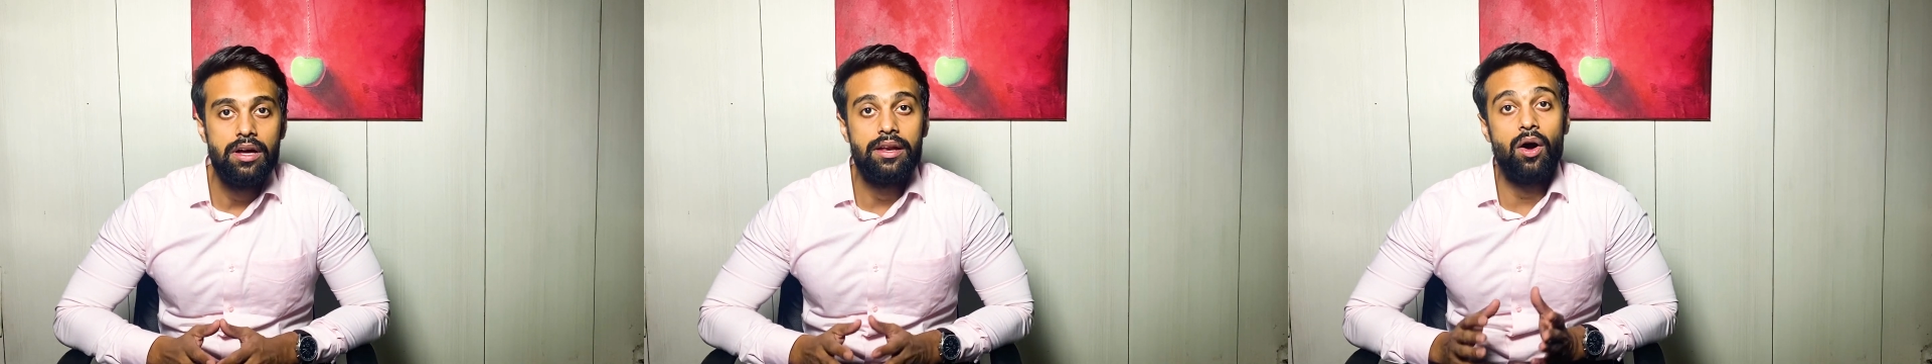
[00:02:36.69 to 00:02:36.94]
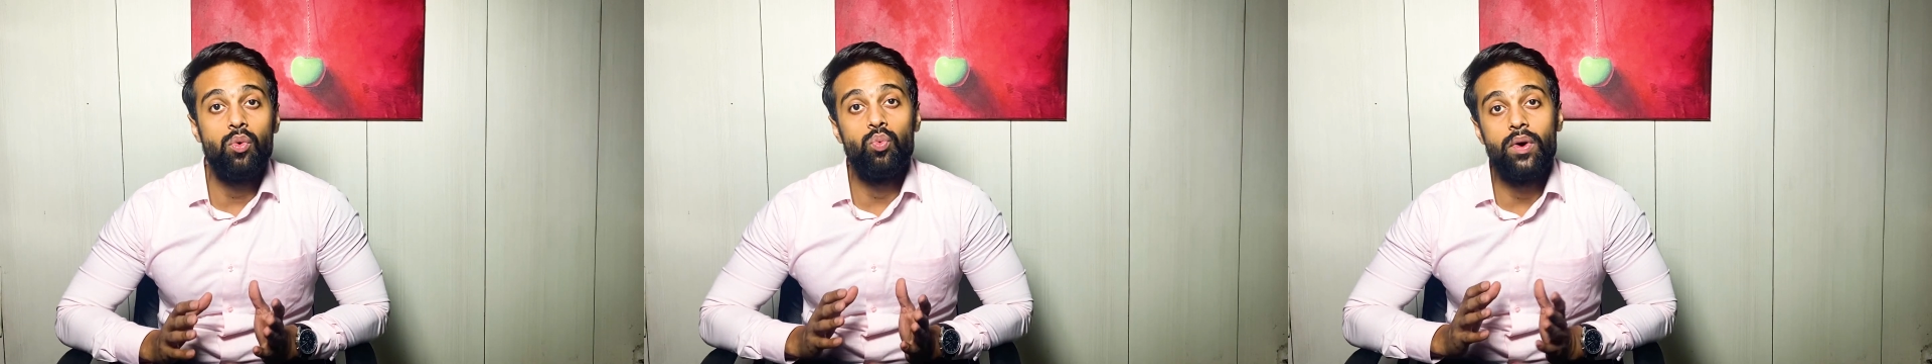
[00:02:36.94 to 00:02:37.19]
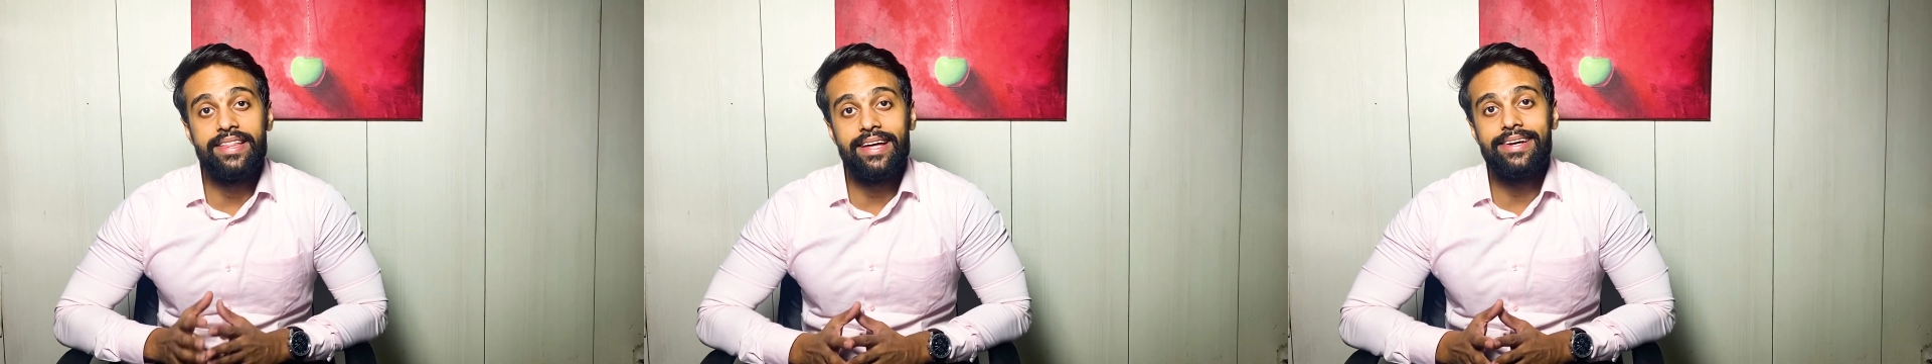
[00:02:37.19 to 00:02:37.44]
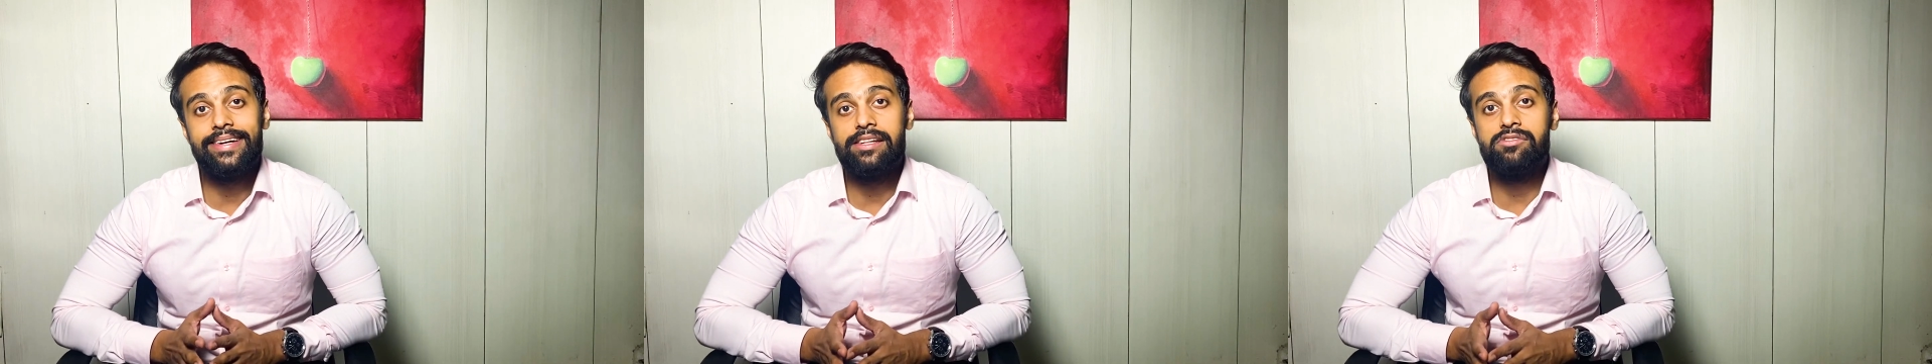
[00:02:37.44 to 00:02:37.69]
Now, whether
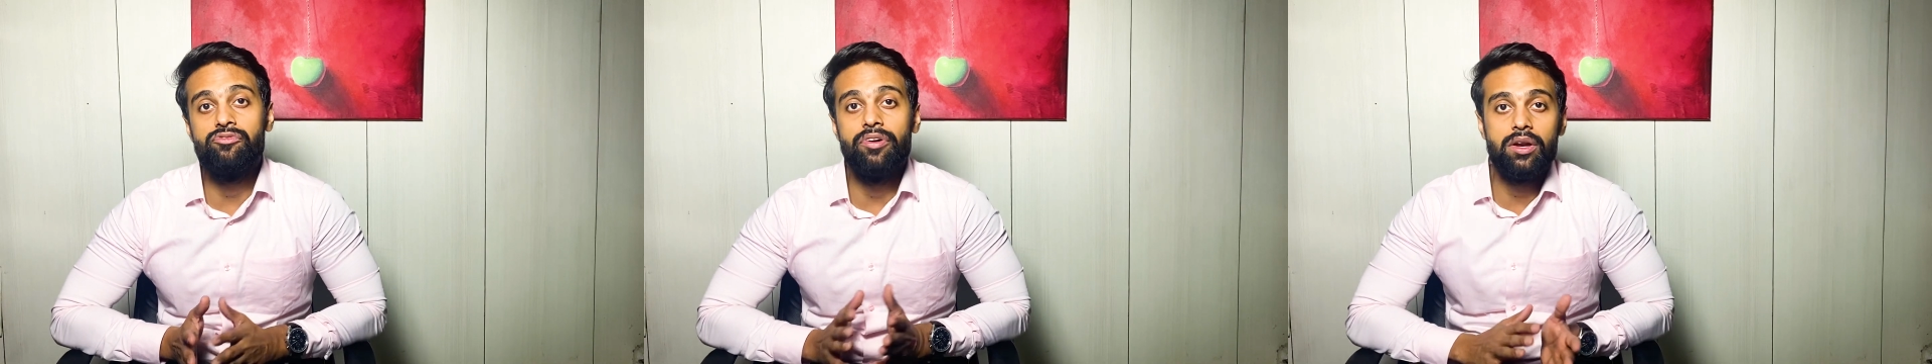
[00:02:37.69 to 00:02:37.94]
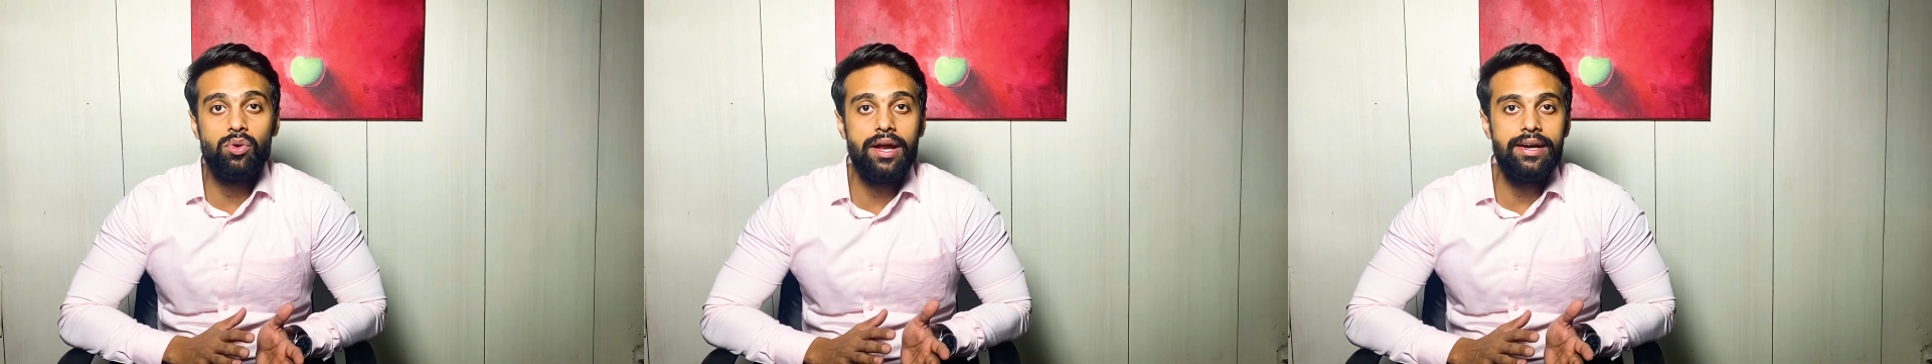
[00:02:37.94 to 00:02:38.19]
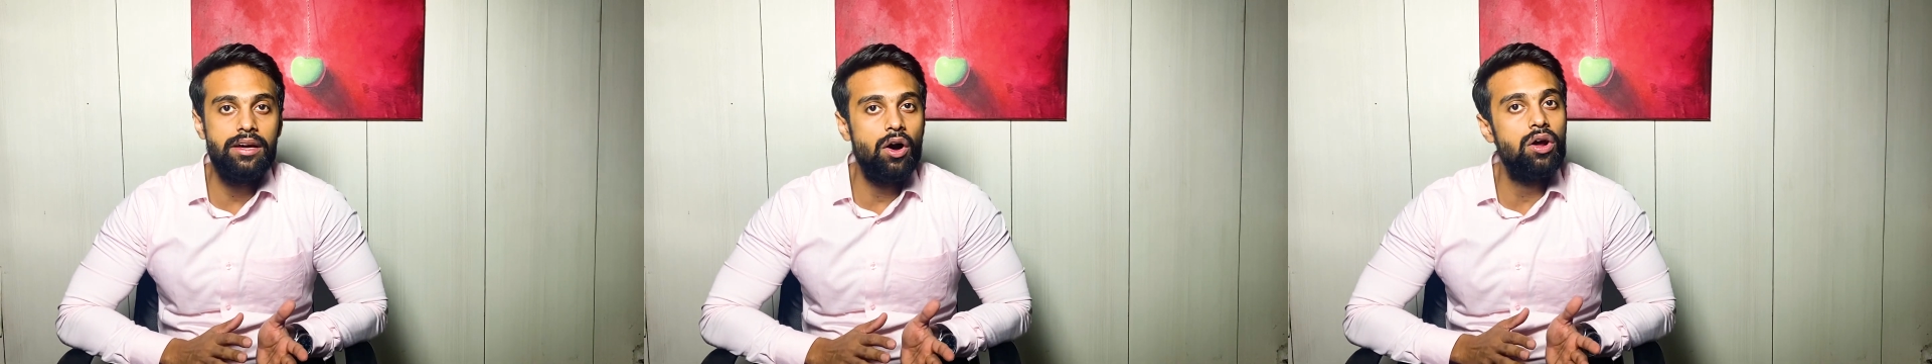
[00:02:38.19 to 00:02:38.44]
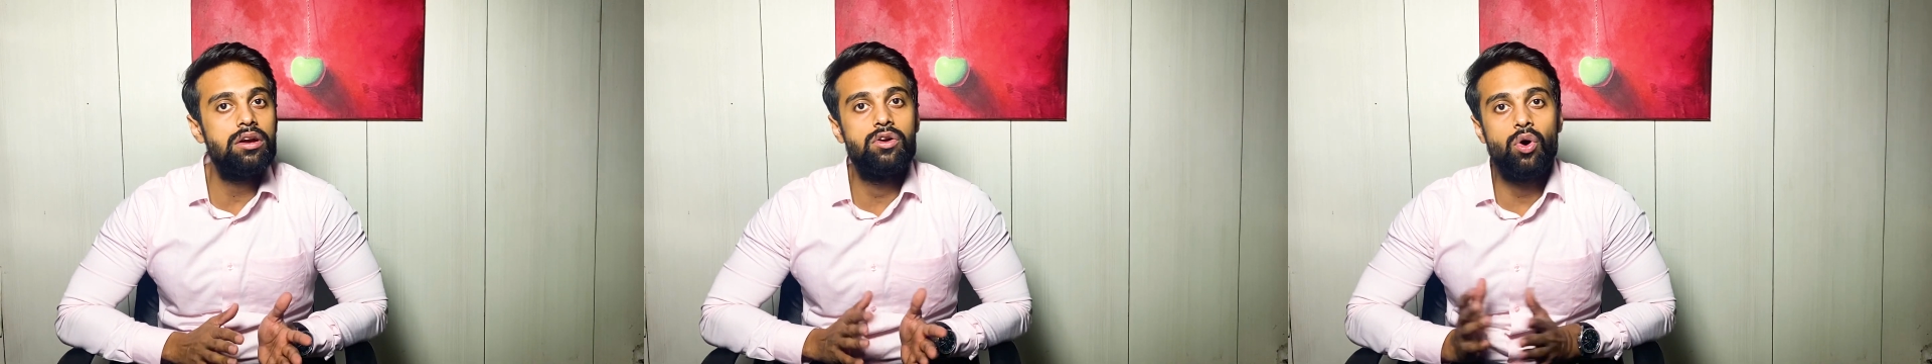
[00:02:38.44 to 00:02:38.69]
it is virulent
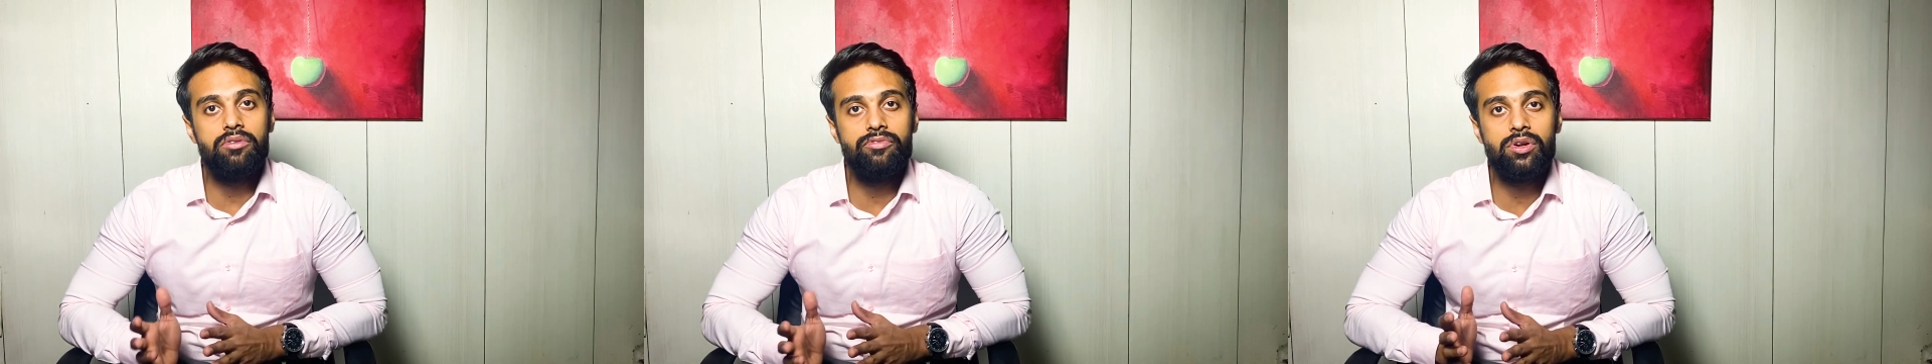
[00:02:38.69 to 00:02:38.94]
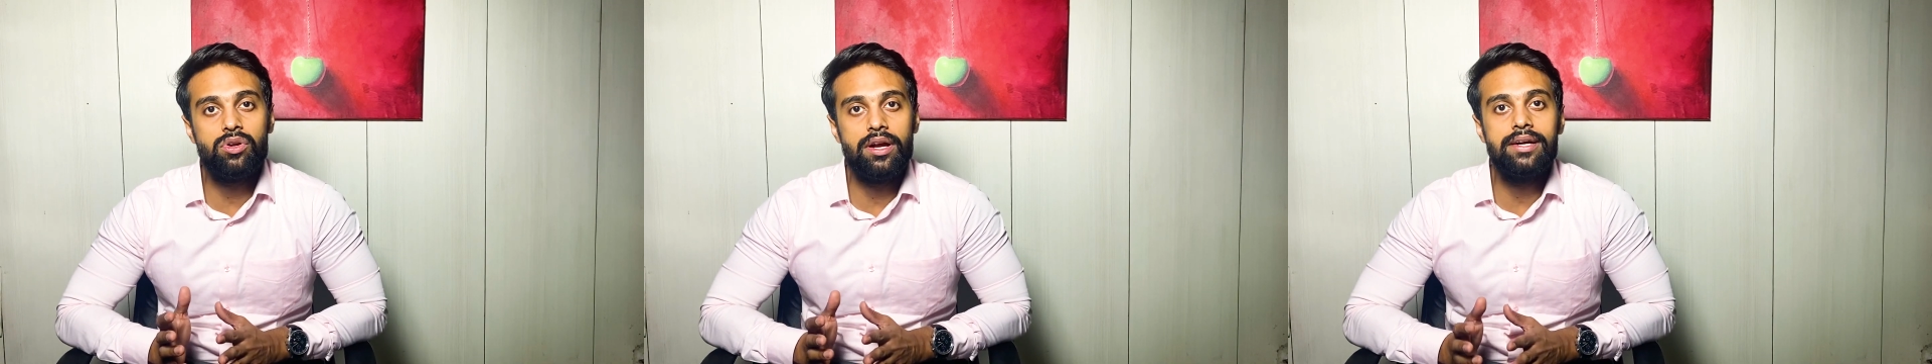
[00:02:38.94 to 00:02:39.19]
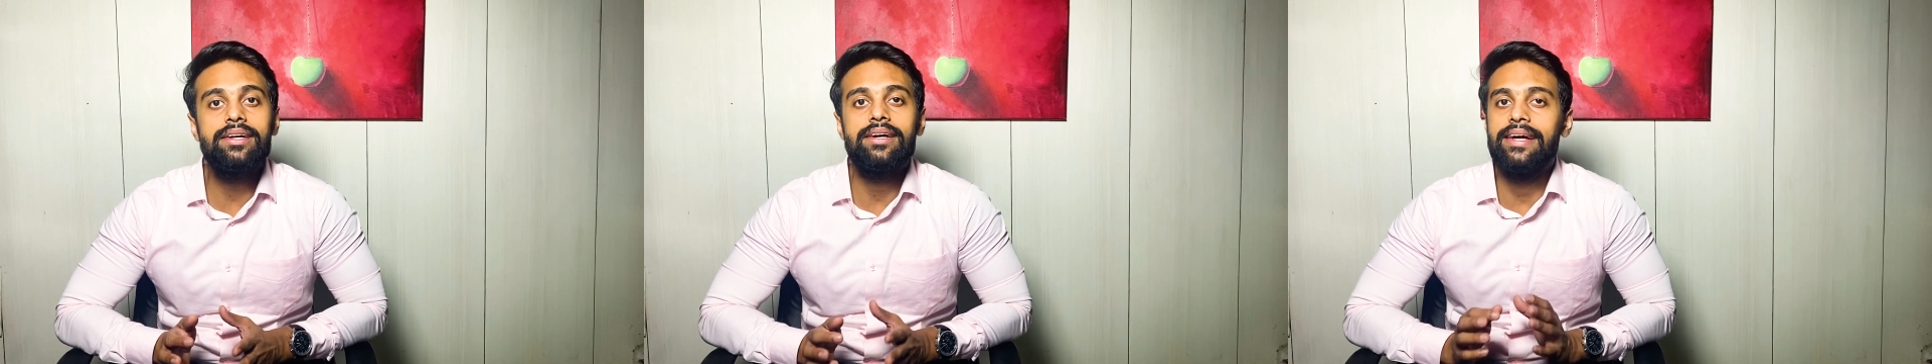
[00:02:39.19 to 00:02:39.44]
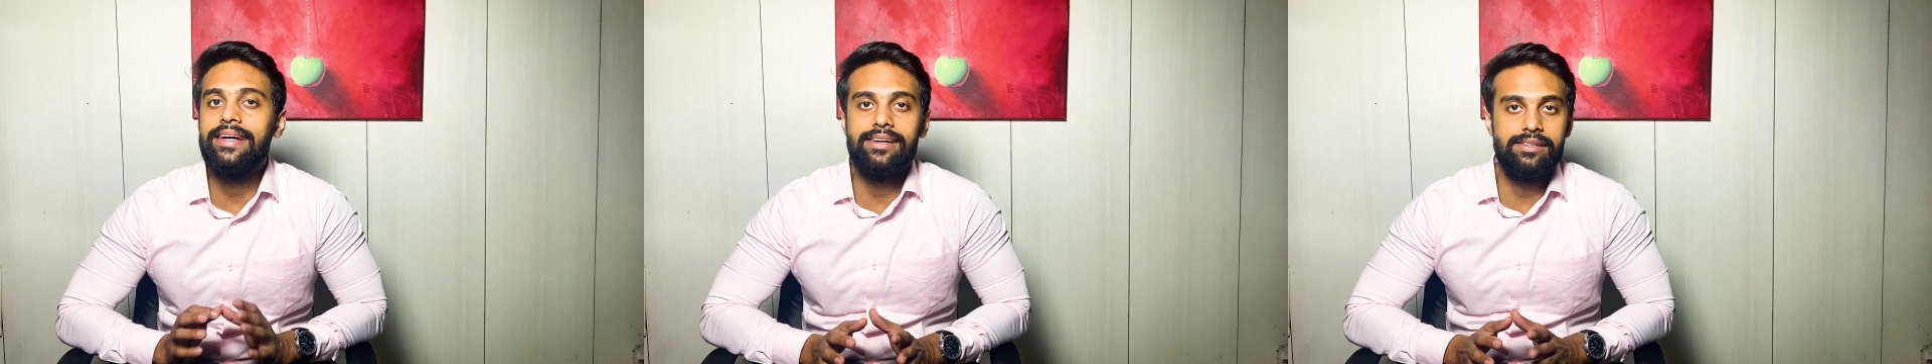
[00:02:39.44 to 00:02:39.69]
or non-virulent,
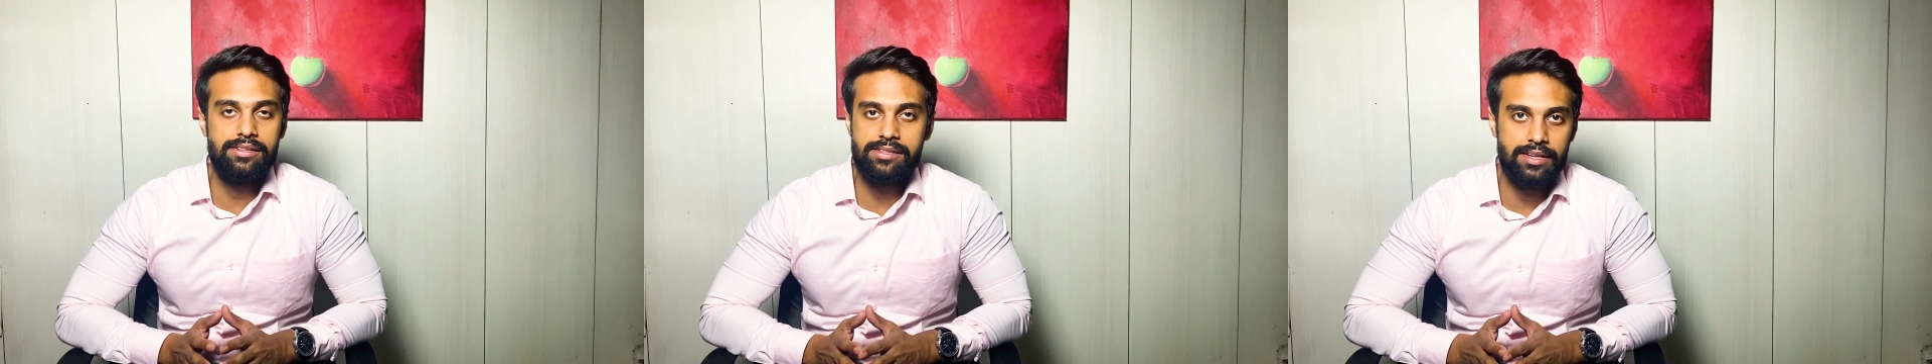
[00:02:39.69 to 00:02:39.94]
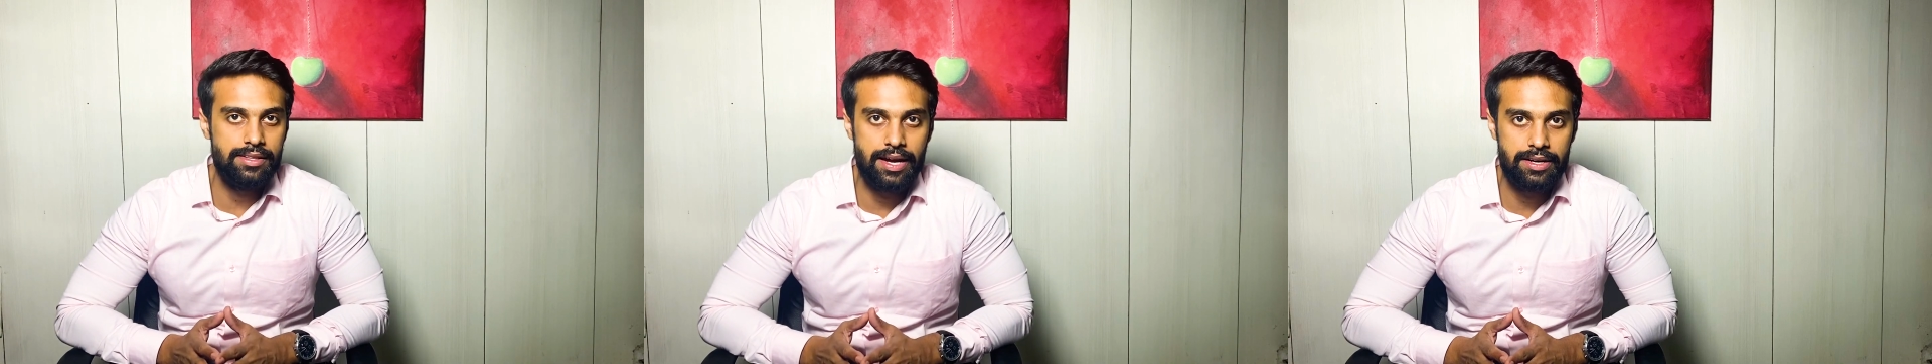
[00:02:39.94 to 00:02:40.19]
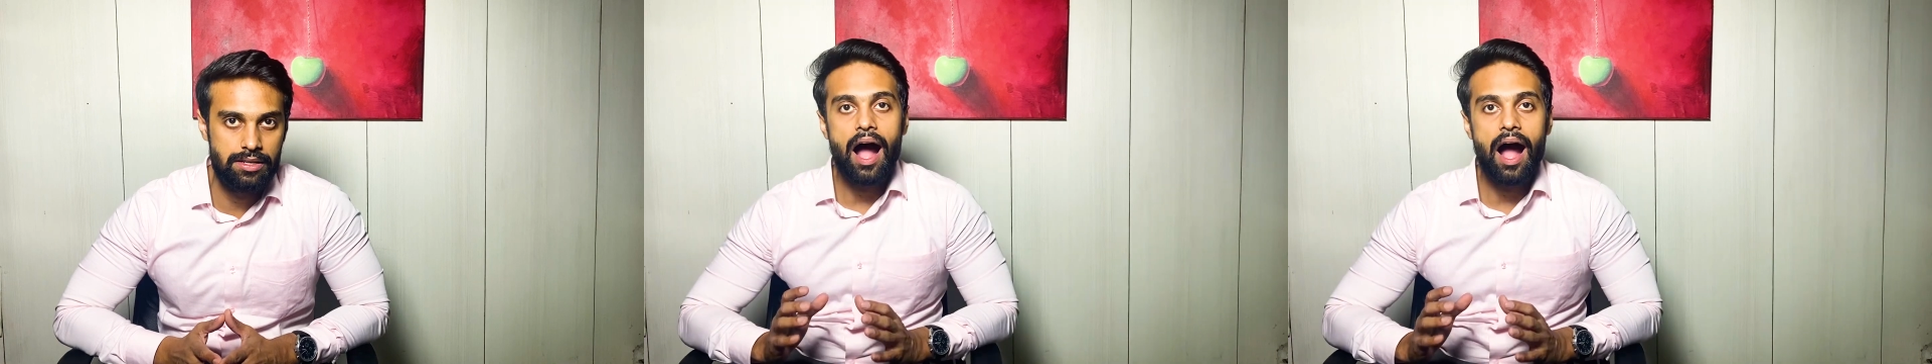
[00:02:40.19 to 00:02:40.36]
it doesn't say that.